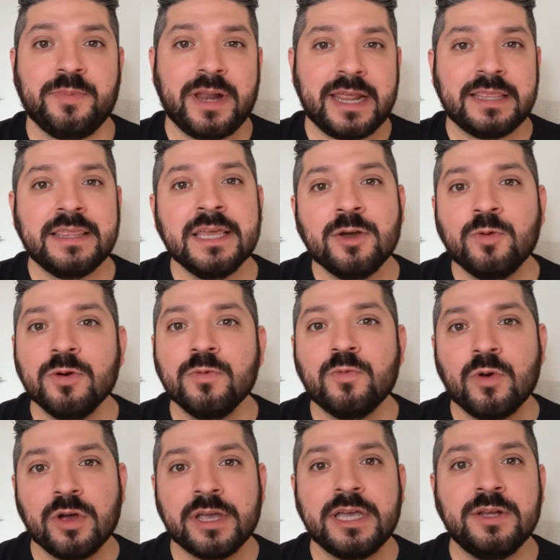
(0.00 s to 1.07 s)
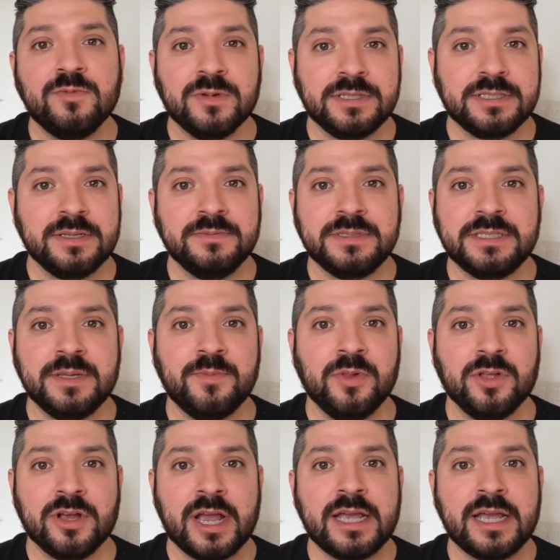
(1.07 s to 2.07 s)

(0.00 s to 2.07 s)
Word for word: But I think we're working with some similar